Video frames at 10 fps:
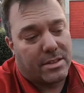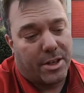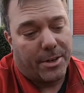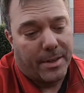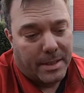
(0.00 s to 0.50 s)

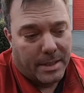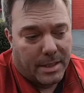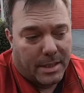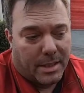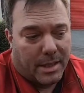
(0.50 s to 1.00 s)
So
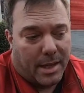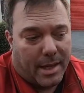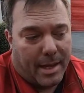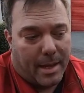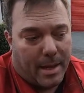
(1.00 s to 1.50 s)

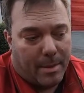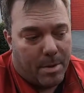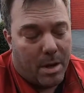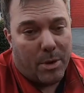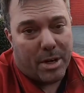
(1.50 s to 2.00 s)

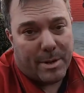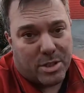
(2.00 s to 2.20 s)
I'm working